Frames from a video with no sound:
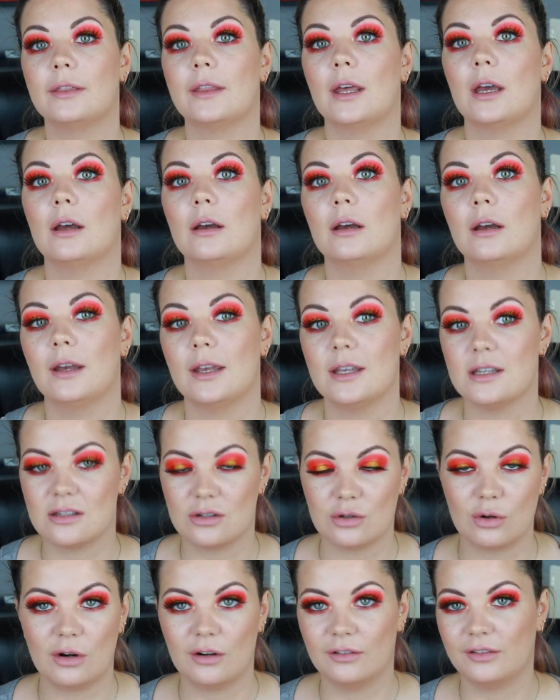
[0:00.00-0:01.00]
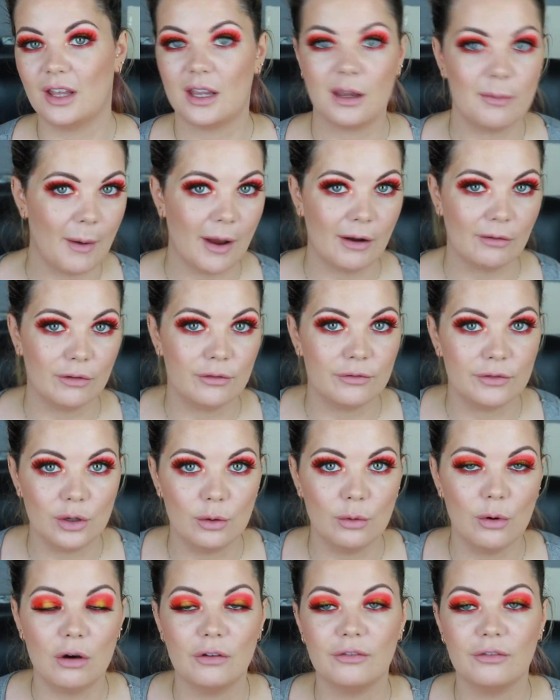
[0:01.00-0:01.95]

that is sort of like my review